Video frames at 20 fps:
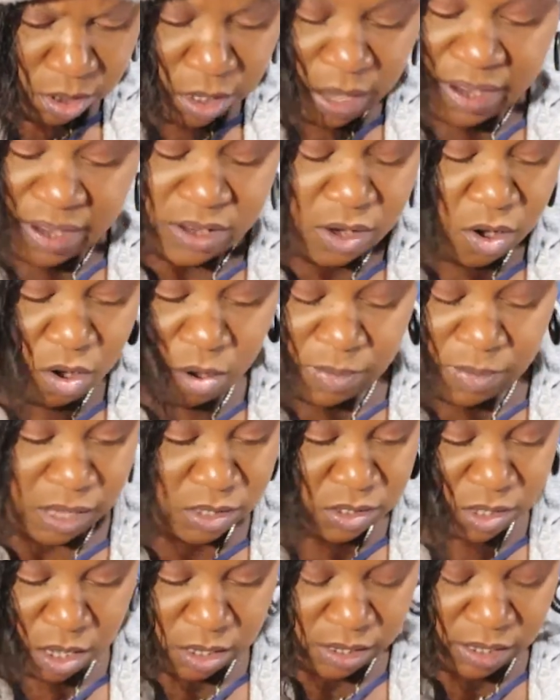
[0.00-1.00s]
I know I'm
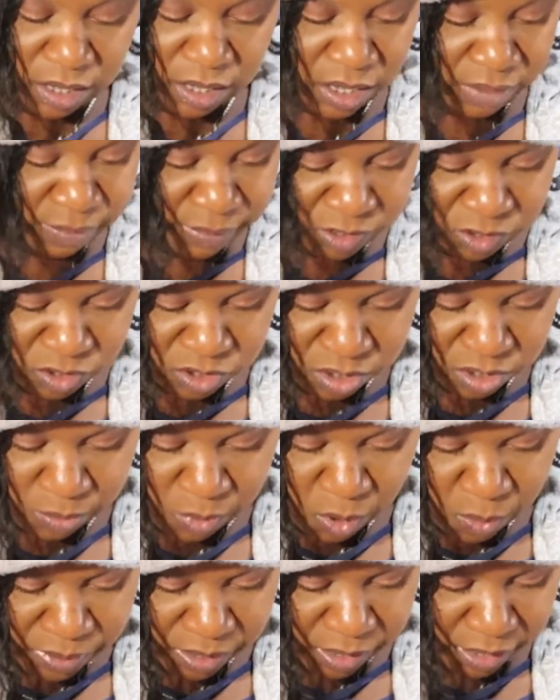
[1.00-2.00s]
not talking. Give me just a
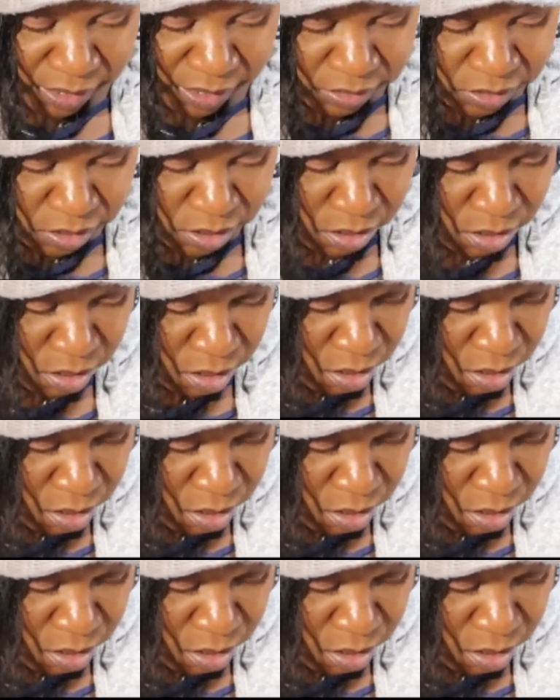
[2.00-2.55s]
moment, guys.